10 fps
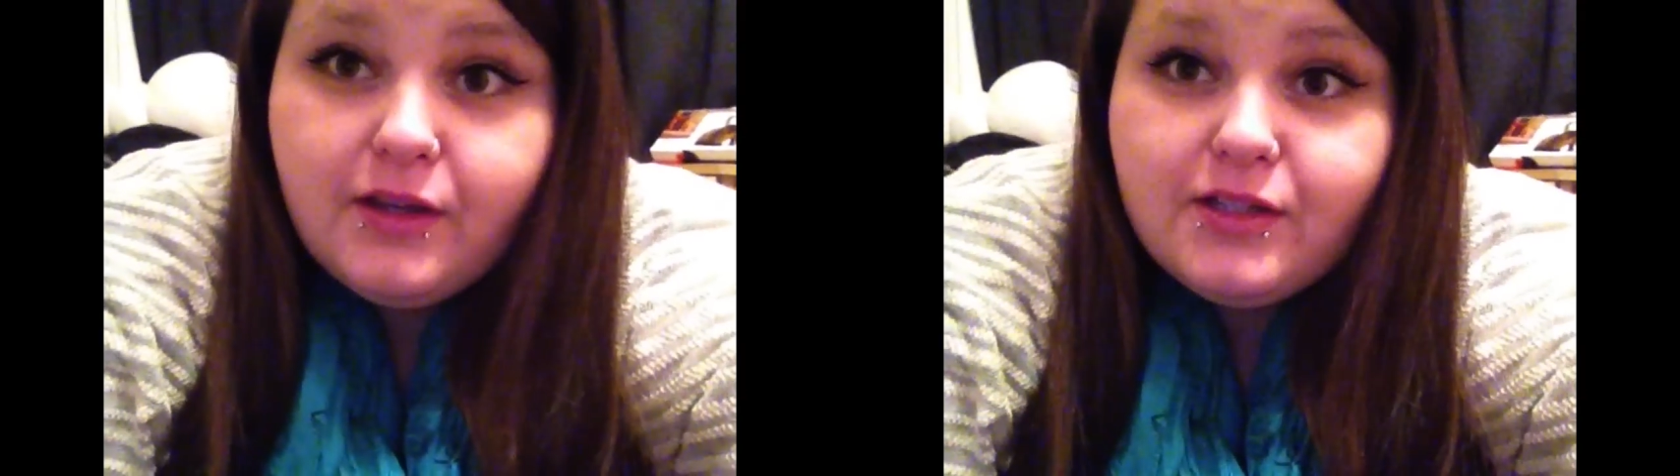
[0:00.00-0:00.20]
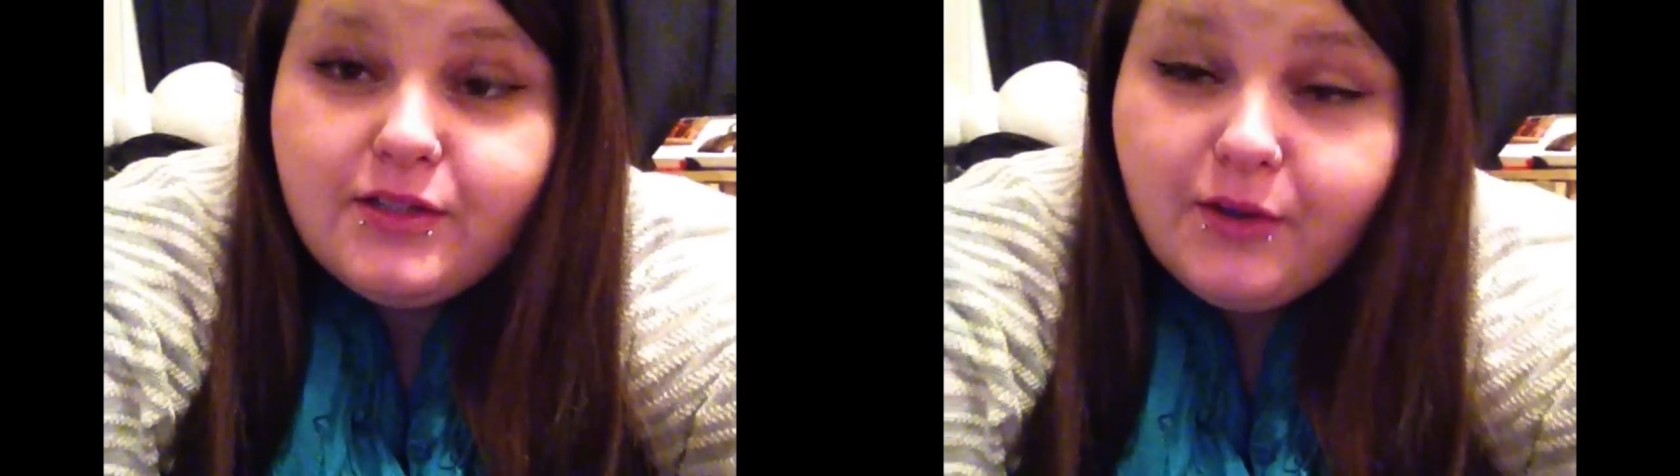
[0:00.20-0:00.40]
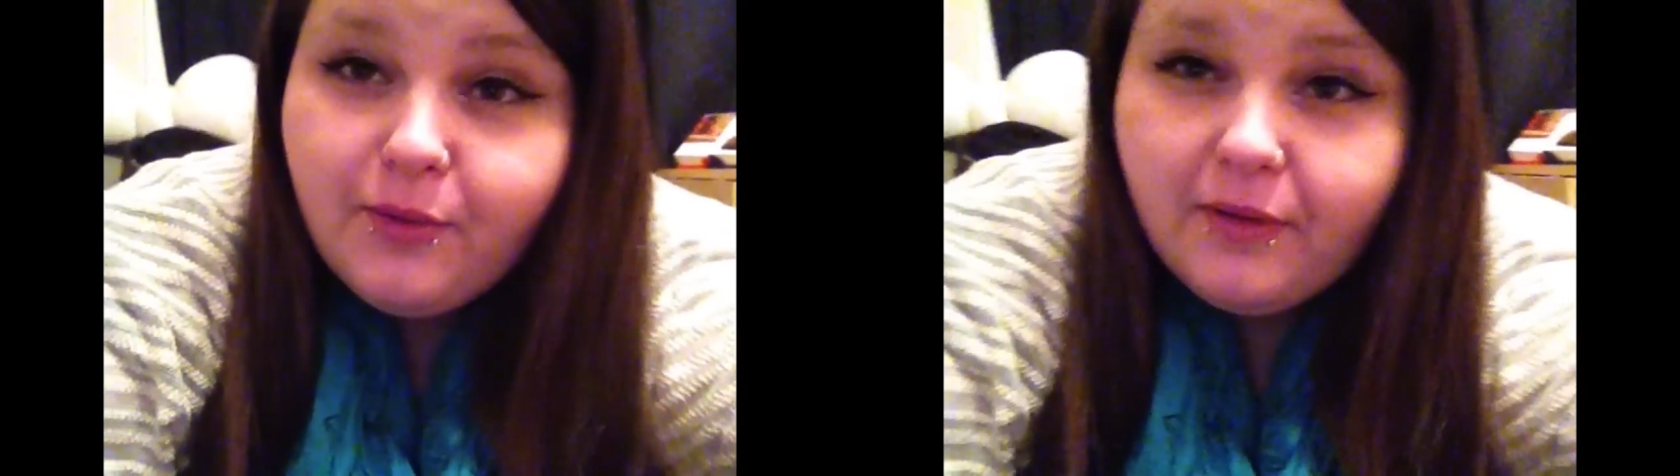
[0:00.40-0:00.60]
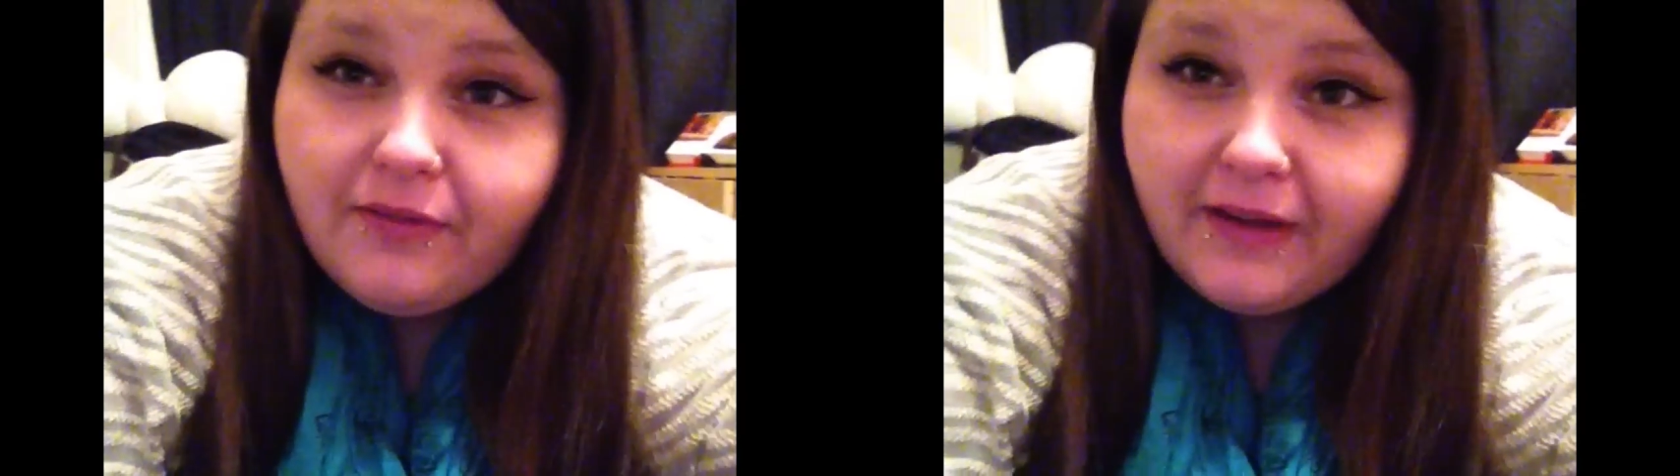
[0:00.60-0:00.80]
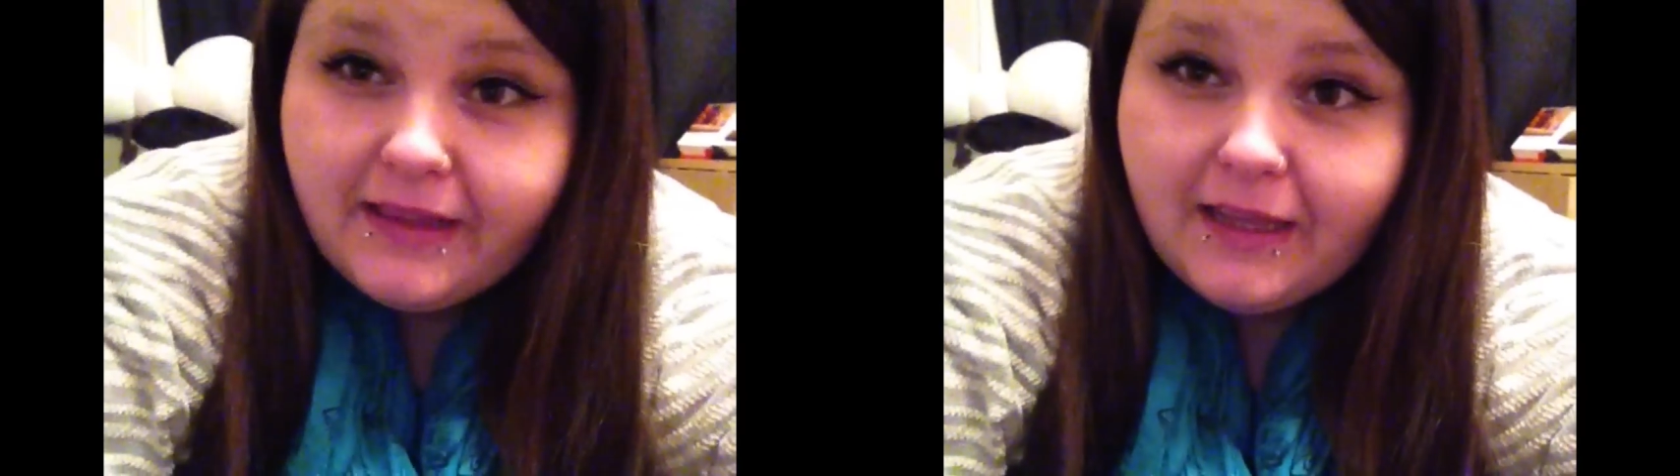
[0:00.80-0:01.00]
So we're
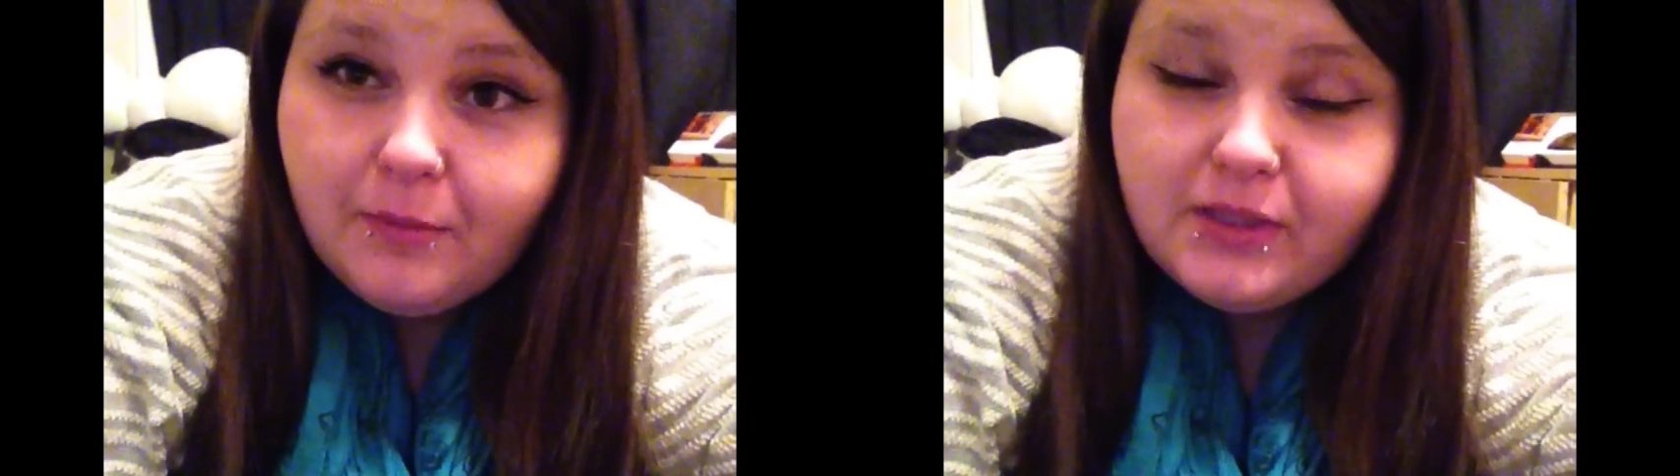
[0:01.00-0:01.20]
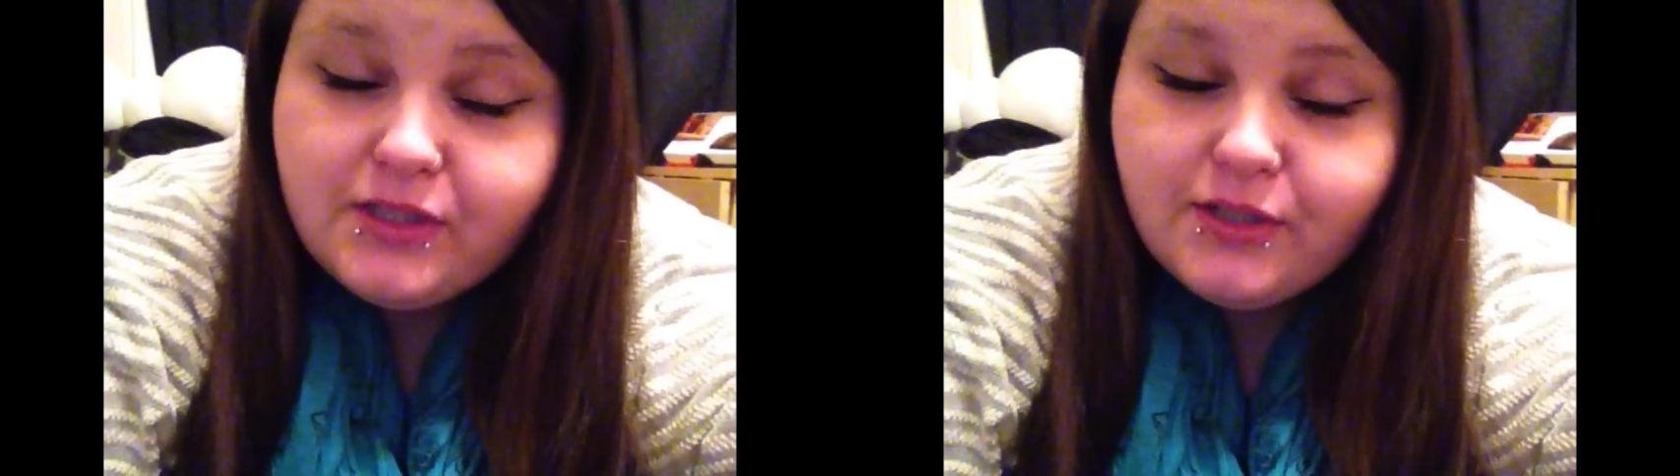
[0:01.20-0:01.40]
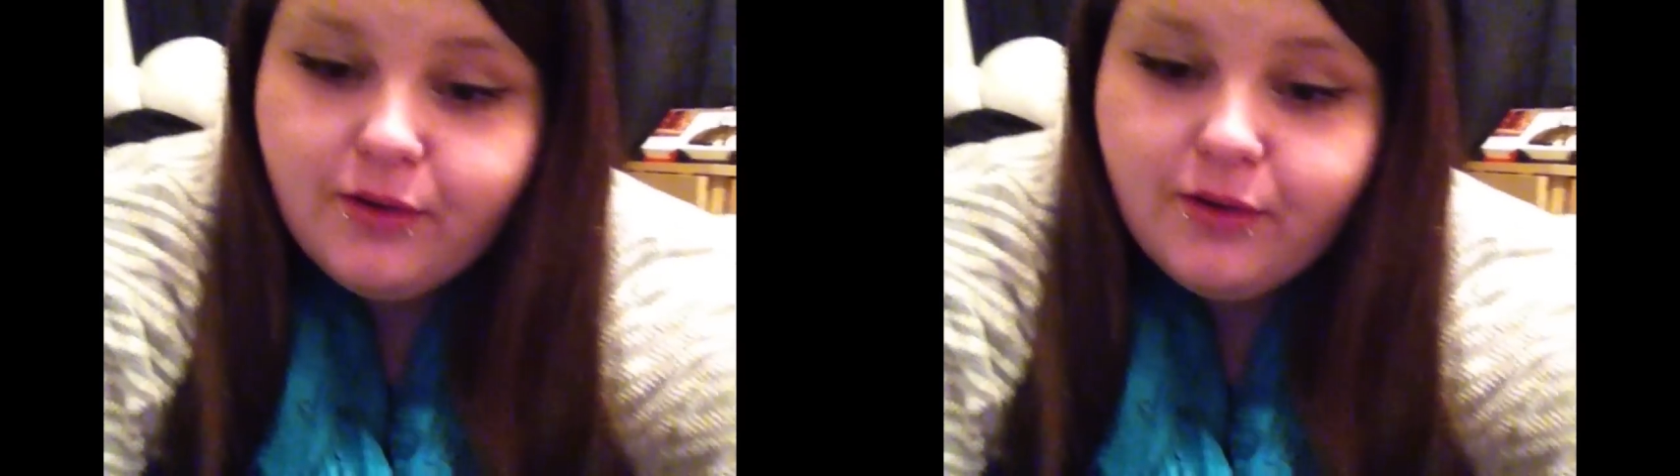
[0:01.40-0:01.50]
finally about to